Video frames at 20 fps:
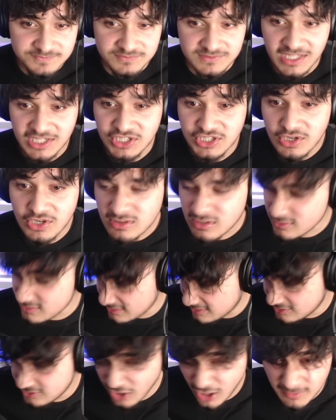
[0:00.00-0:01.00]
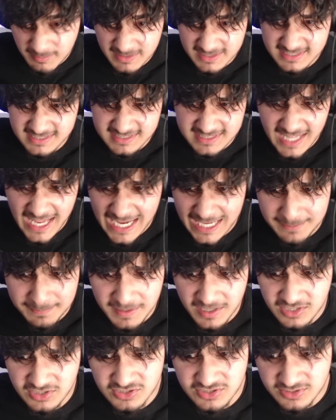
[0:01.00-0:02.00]
Like, you know those dumb aesthetic
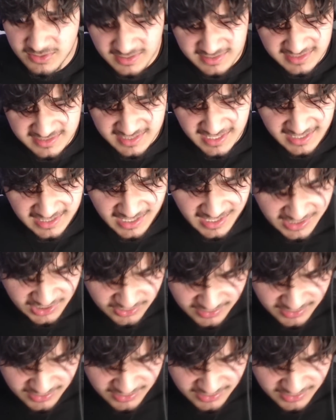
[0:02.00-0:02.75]
pictures you had to take? Like, you